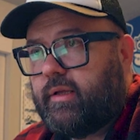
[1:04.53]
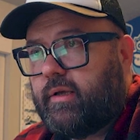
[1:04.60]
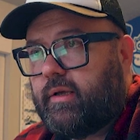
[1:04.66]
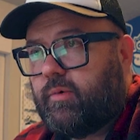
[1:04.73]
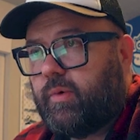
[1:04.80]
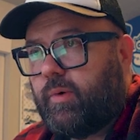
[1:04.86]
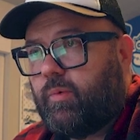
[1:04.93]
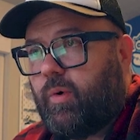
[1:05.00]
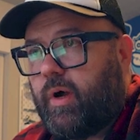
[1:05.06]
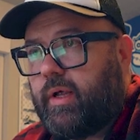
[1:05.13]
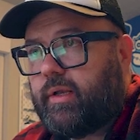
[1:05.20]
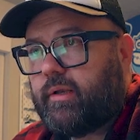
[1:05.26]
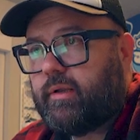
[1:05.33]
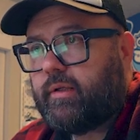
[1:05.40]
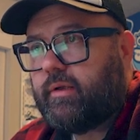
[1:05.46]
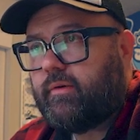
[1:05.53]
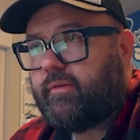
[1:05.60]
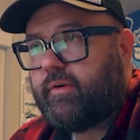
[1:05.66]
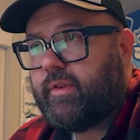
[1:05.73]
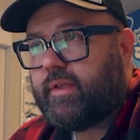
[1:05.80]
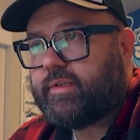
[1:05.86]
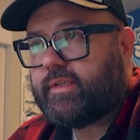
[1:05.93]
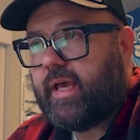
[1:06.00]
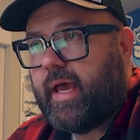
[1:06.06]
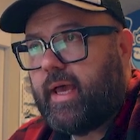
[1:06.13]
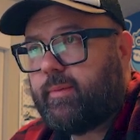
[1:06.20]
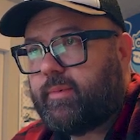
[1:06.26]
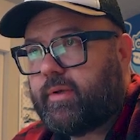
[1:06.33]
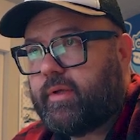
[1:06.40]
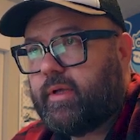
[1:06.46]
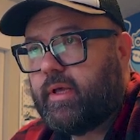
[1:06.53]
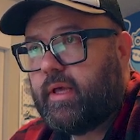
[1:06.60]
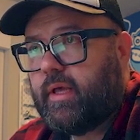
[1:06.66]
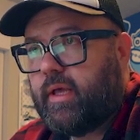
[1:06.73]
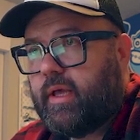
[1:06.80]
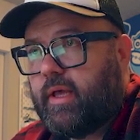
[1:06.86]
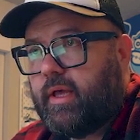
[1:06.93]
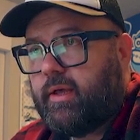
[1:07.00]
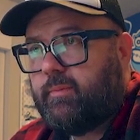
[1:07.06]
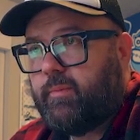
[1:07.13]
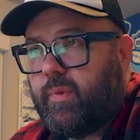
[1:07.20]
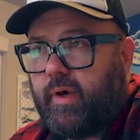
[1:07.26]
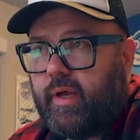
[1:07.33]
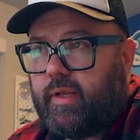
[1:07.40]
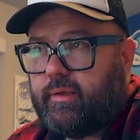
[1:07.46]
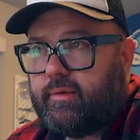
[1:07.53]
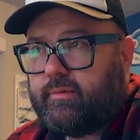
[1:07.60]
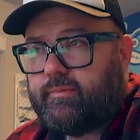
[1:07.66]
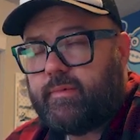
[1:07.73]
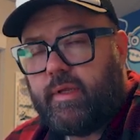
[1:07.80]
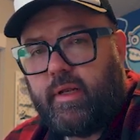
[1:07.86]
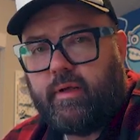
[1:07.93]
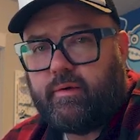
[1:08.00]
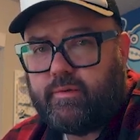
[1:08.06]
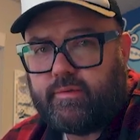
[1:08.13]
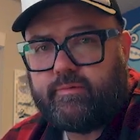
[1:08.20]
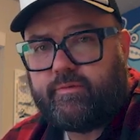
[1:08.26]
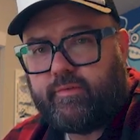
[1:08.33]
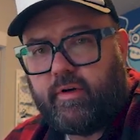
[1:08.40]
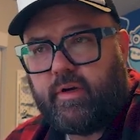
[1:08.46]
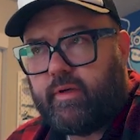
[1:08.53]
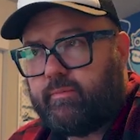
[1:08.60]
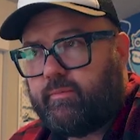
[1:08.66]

we want for this app, but for a